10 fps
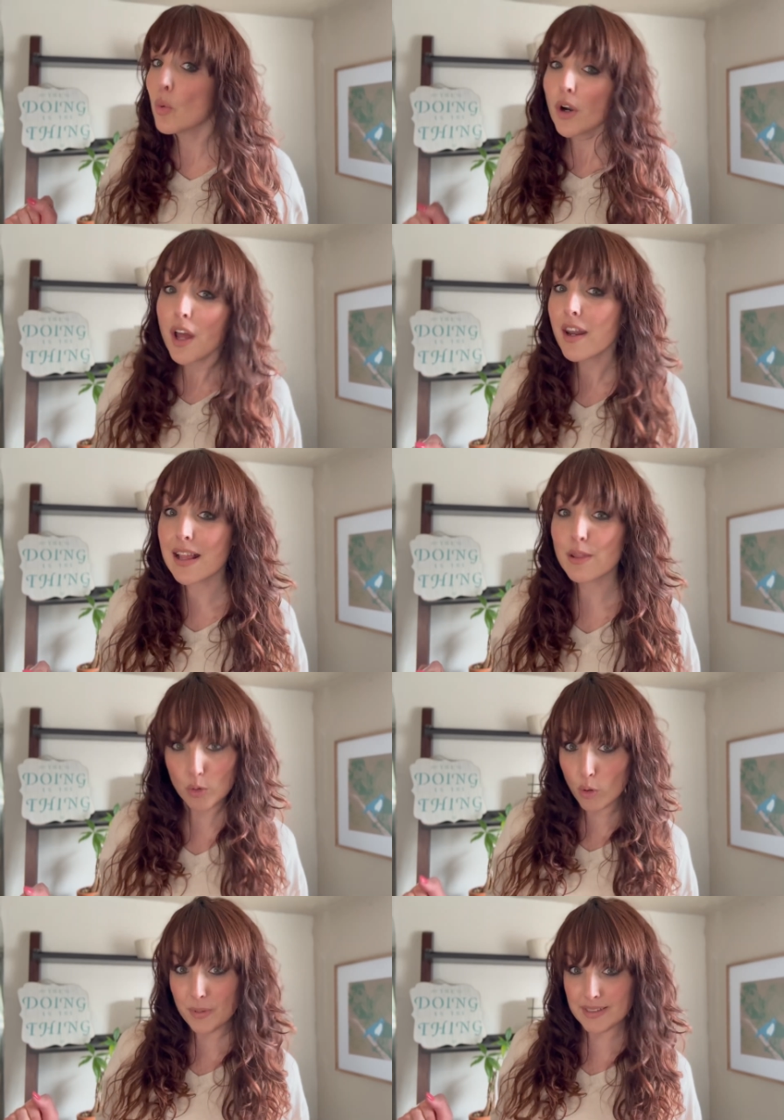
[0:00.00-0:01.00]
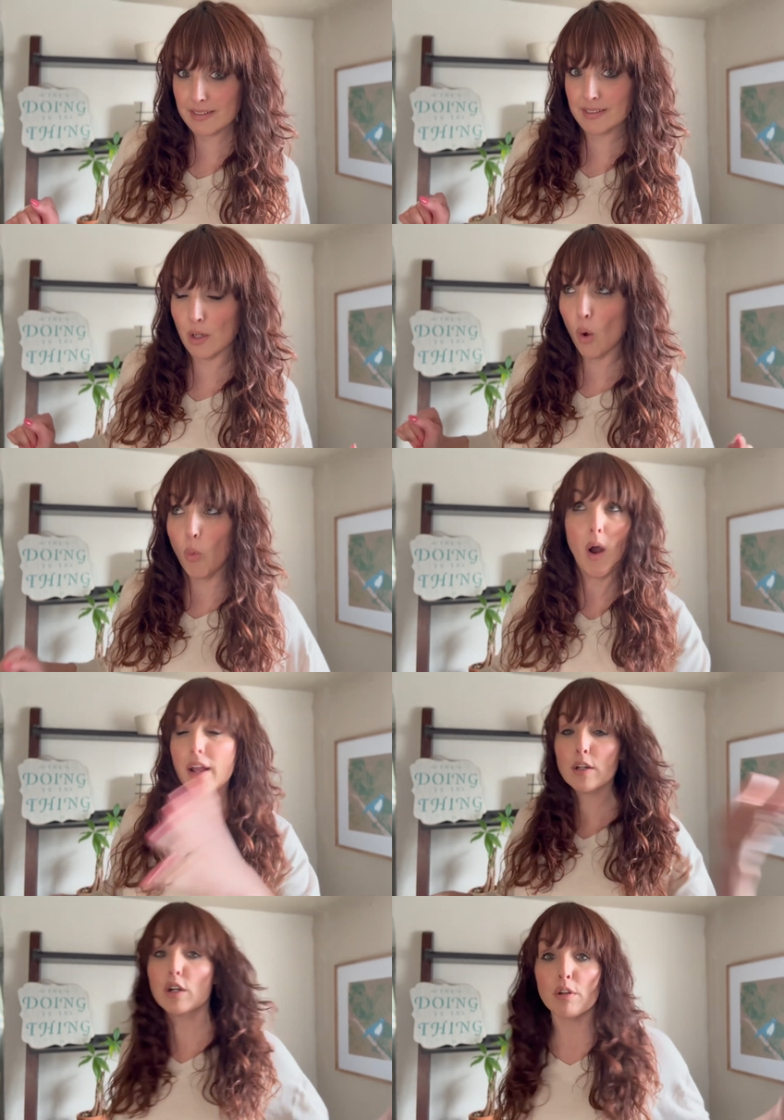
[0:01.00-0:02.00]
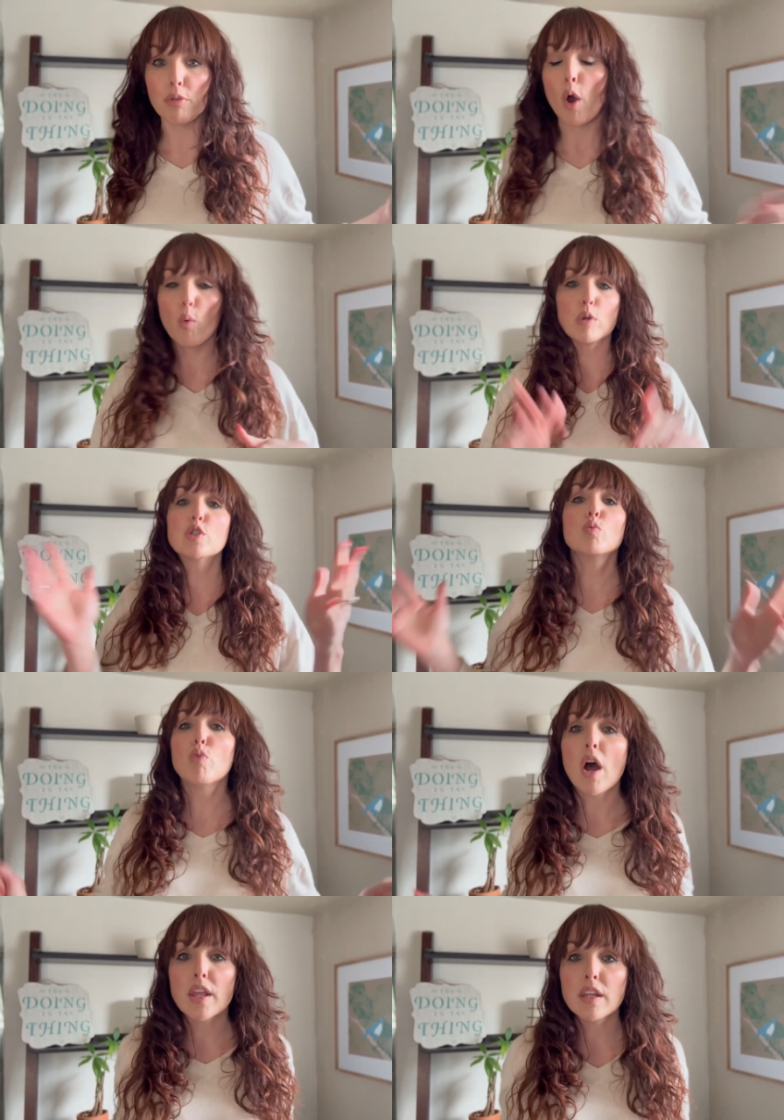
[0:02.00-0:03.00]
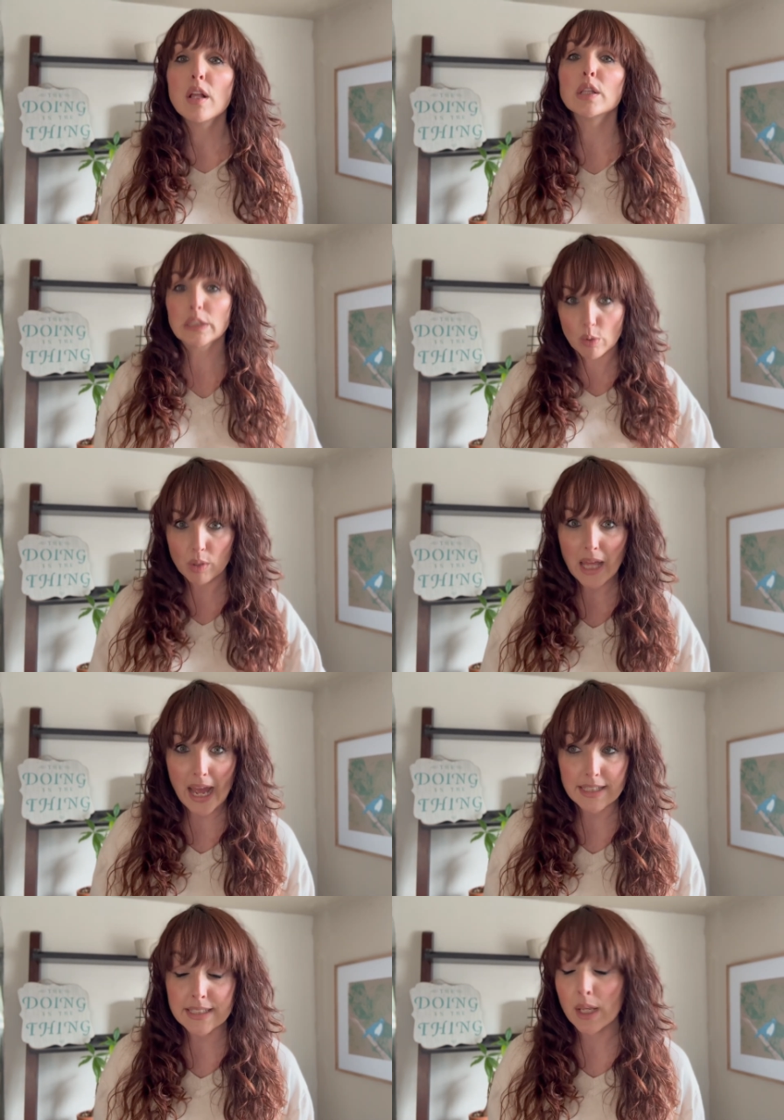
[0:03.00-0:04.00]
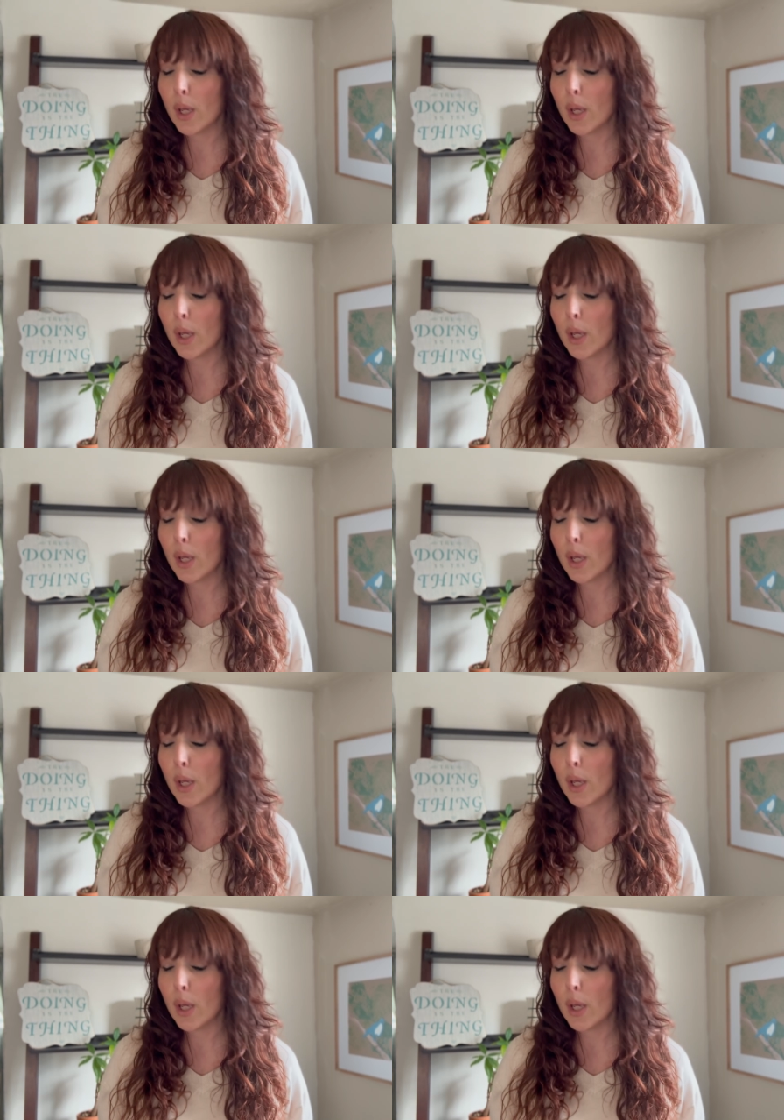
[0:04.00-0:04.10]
are not a local business. Why on earth would you run local ads?